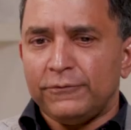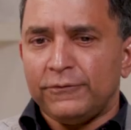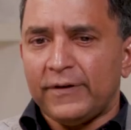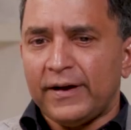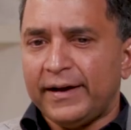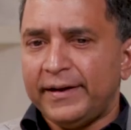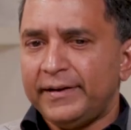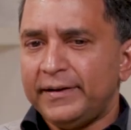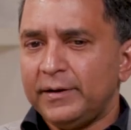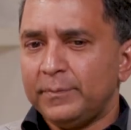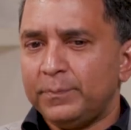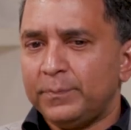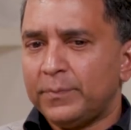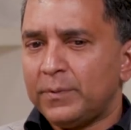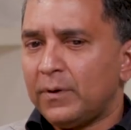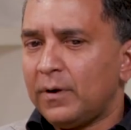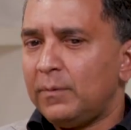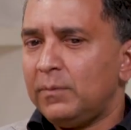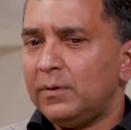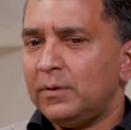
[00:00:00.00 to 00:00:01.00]
Find a
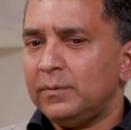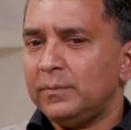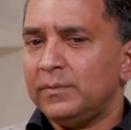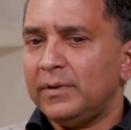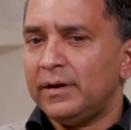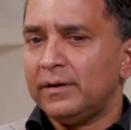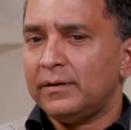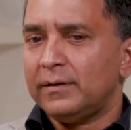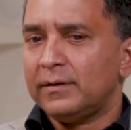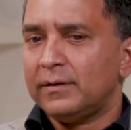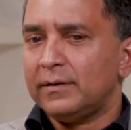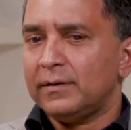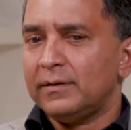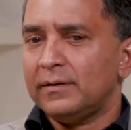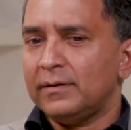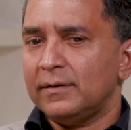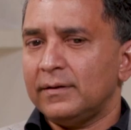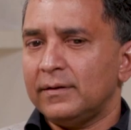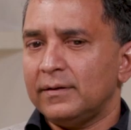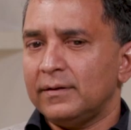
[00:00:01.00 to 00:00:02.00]
problem that
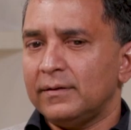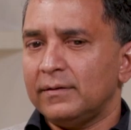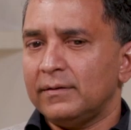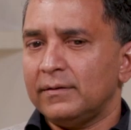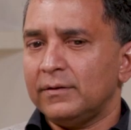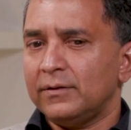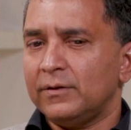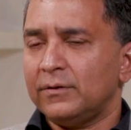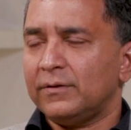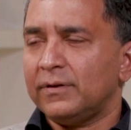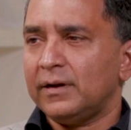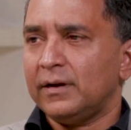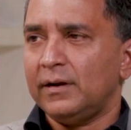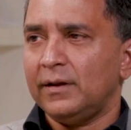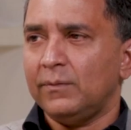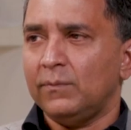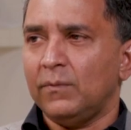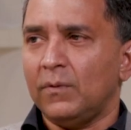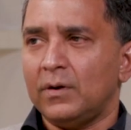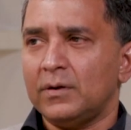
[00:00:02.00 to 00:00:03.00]
you
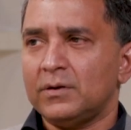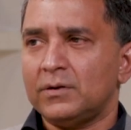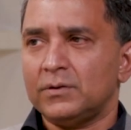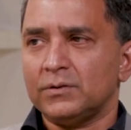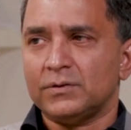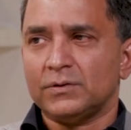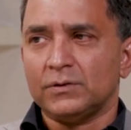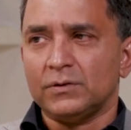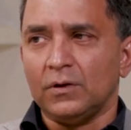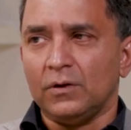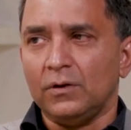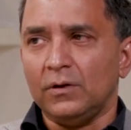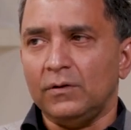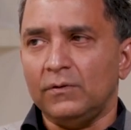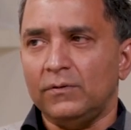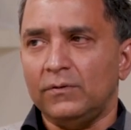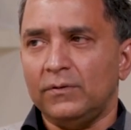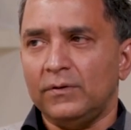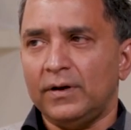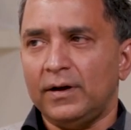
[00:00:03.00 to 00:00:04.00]
really want to
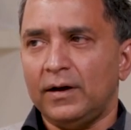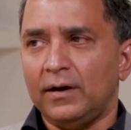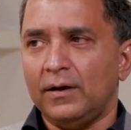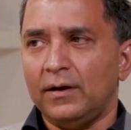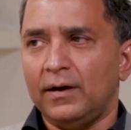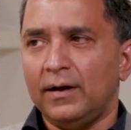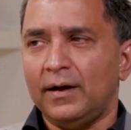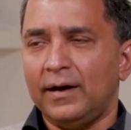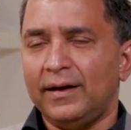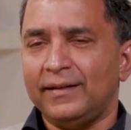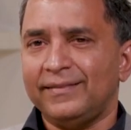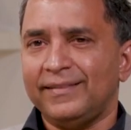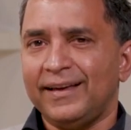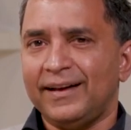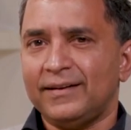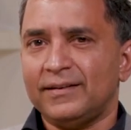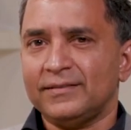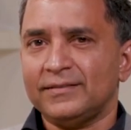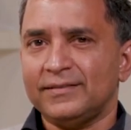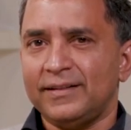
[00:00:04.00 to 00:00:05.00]
solve, and
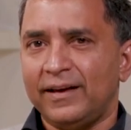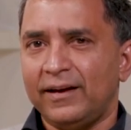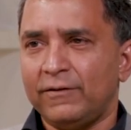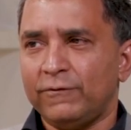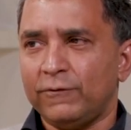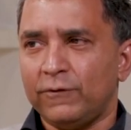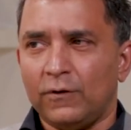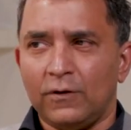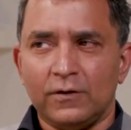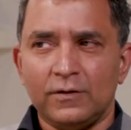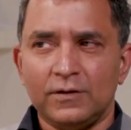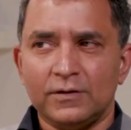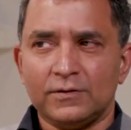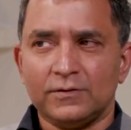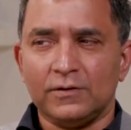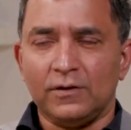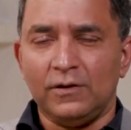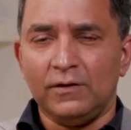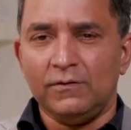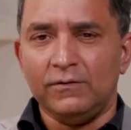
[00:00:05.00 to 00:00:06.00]
that is there for the
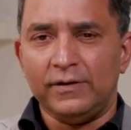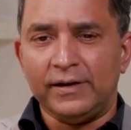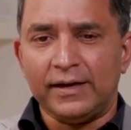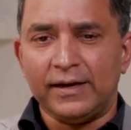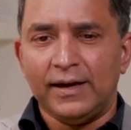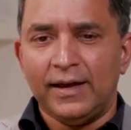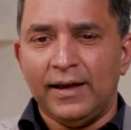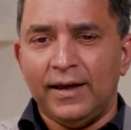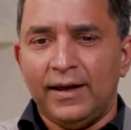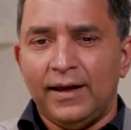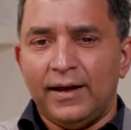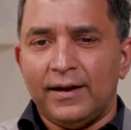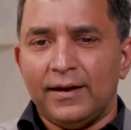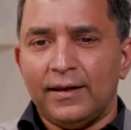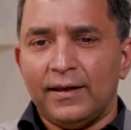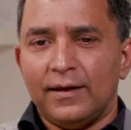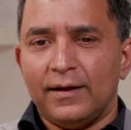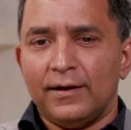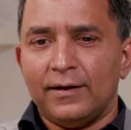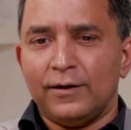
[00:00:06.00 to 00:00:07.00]
solving.
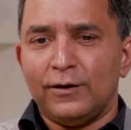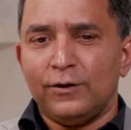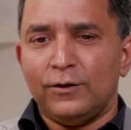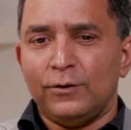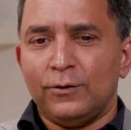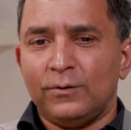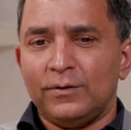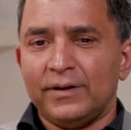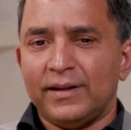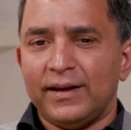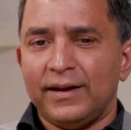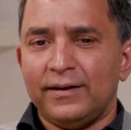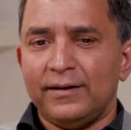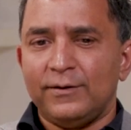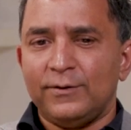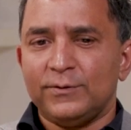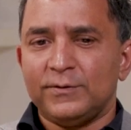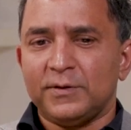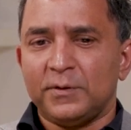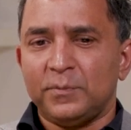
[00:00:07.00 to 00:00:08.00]
Don't get
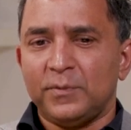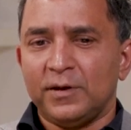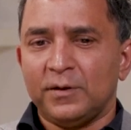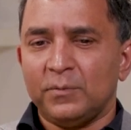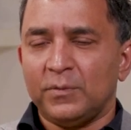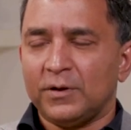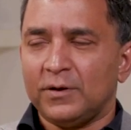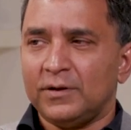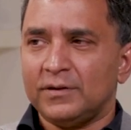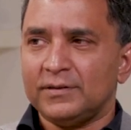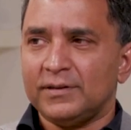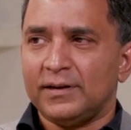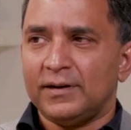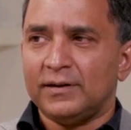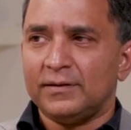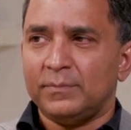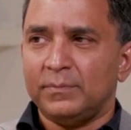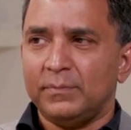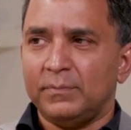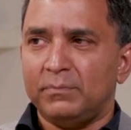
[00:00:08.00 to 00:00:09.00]
into something because there
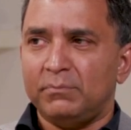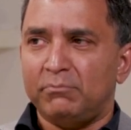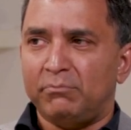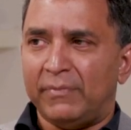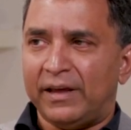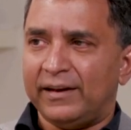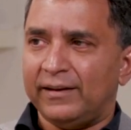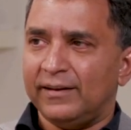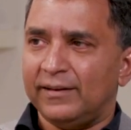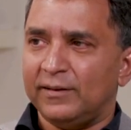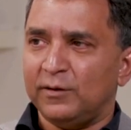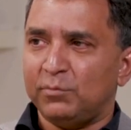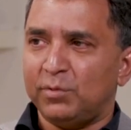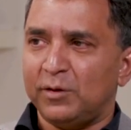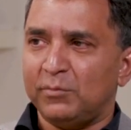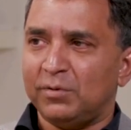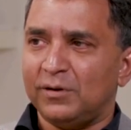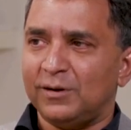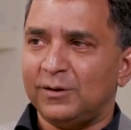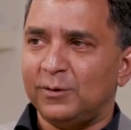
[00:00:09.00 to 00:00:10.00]
are many other
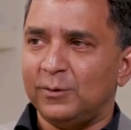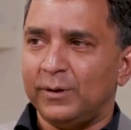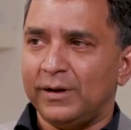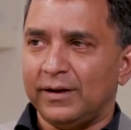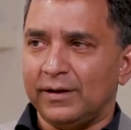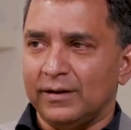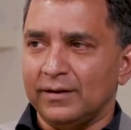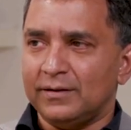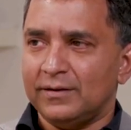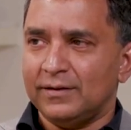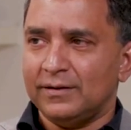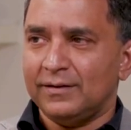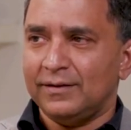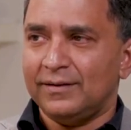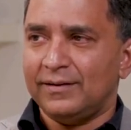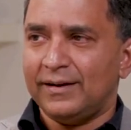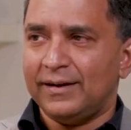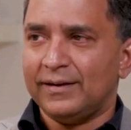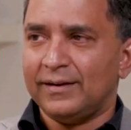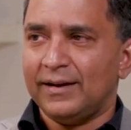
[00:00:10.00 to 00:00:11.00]
people doing it,
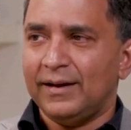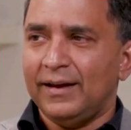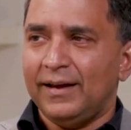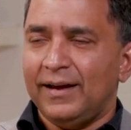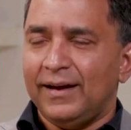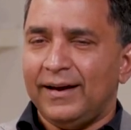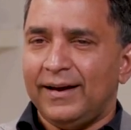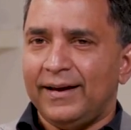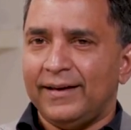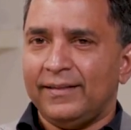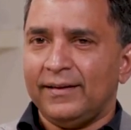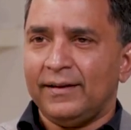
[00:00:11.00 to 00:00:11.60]
right? I